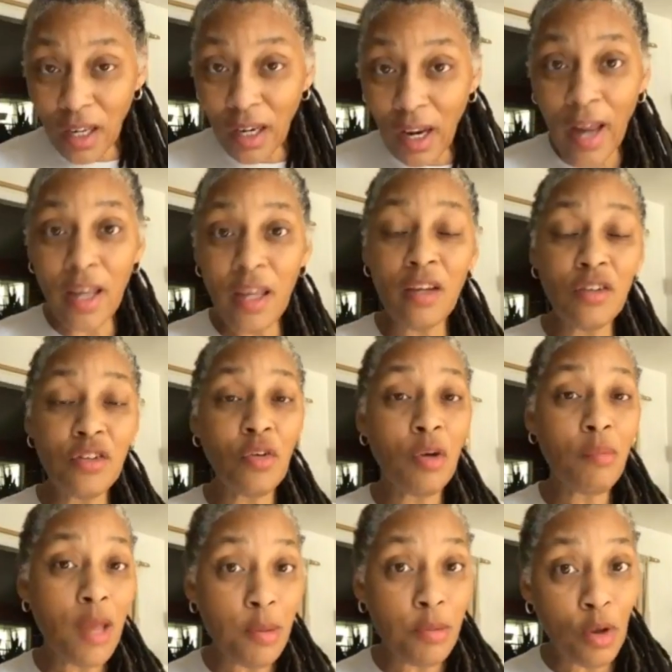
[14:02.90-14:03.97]
a liking to it,
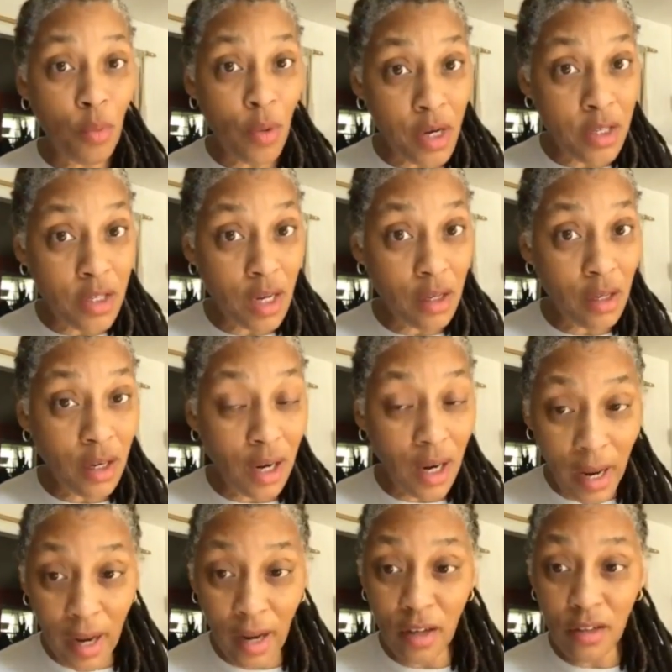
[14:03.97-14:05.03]
maybe you'll want to take a
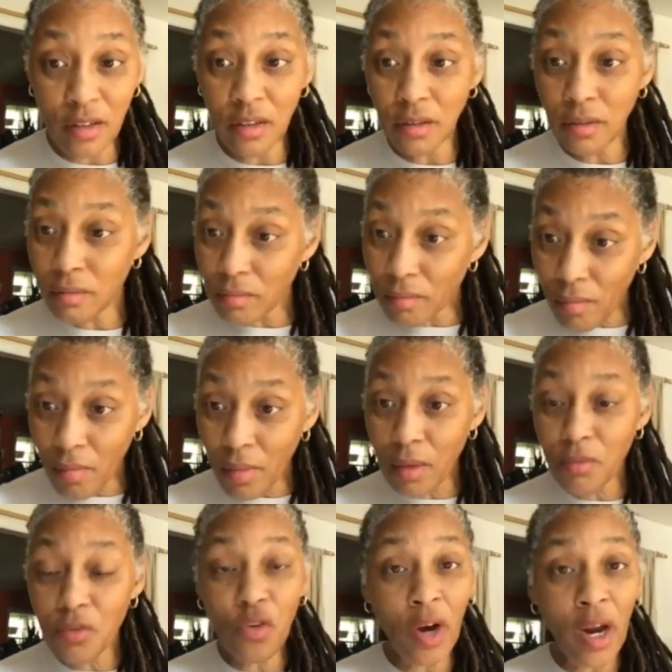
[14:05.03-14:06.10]
class.
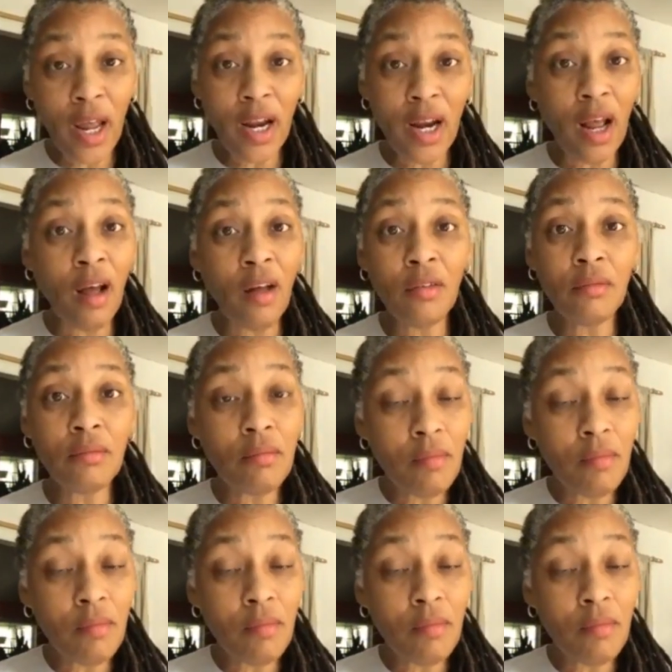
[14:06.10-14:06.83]
Try it out.